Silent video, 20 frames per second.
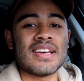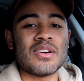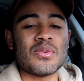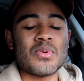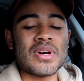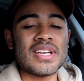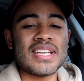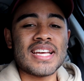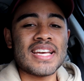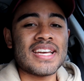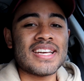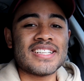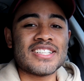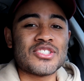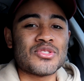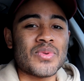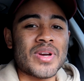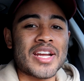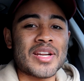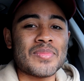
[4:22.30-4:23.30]
One day it
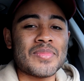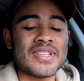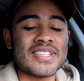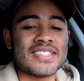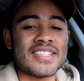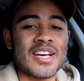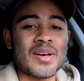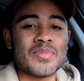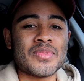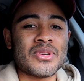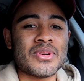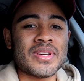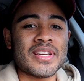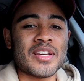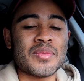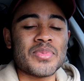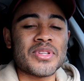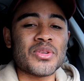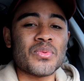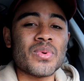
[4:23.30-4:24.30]
just randomly stopped doing
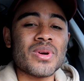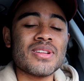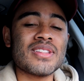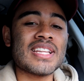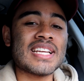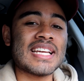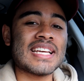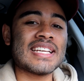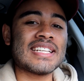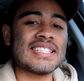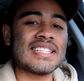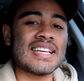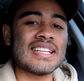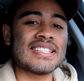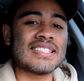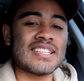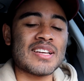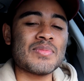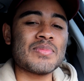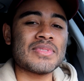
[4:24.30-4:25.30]
it. But the weird thing is that
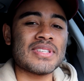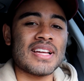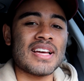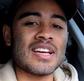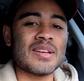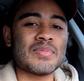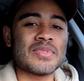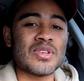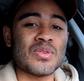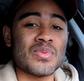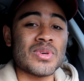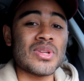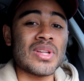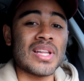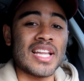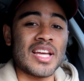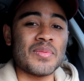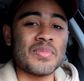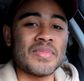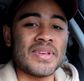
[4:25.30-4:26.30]
sometimes it will
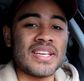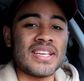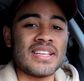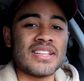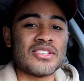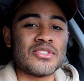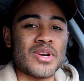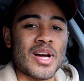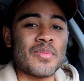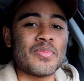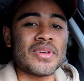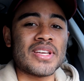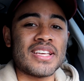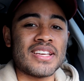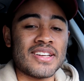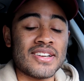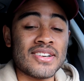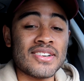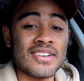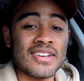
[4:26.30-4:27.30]
let me drop a
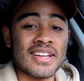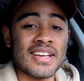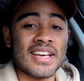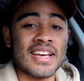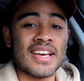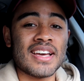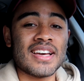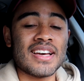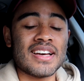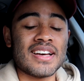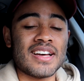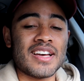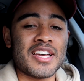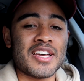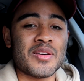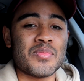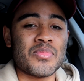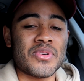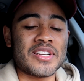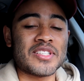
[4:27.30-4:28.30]
gear
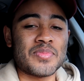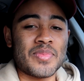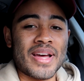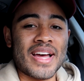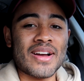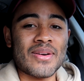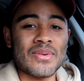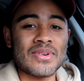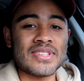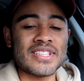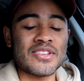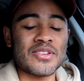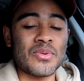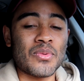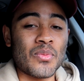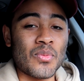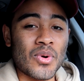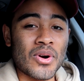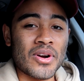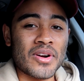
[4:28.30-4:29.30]
and press backwards and
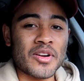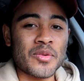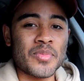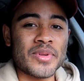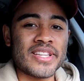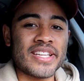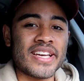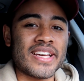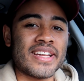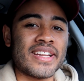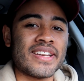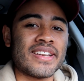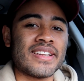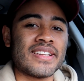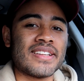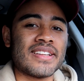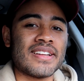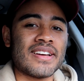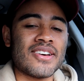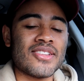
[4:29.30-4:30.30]
it'll work, but
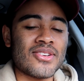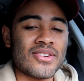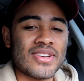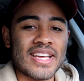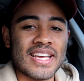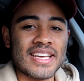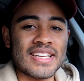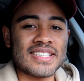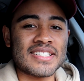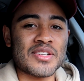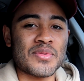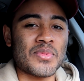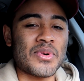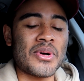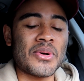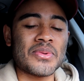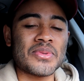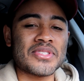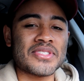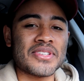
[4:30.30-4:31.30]
then other days it
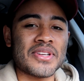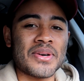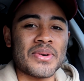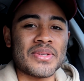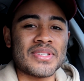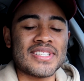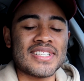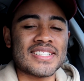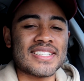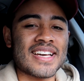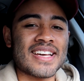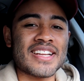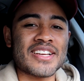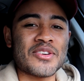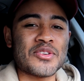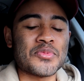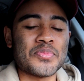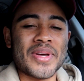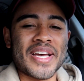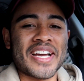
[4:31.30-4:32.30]
won't. So it just kind of
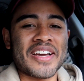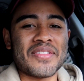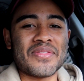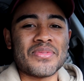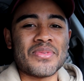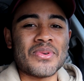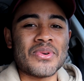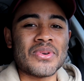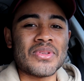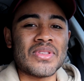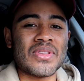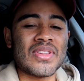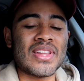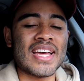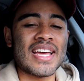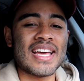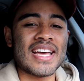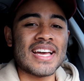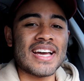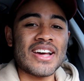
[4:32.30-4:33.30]
goes back and
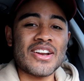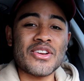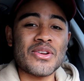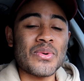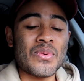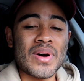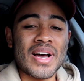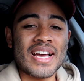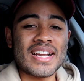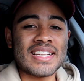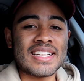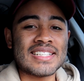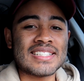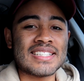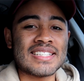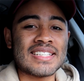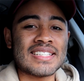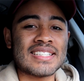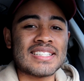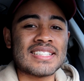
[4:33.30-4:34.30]
forth. I don't know why it does
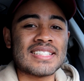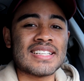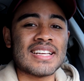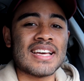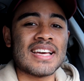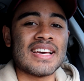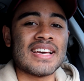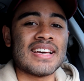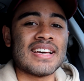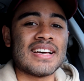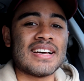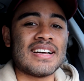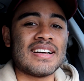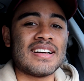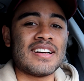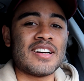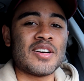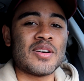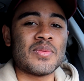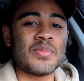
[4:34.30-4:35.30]
this,
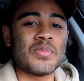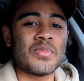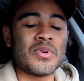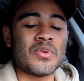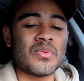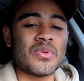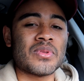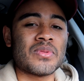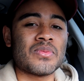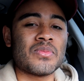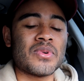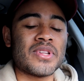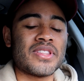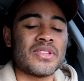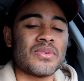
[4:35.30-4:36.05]
but with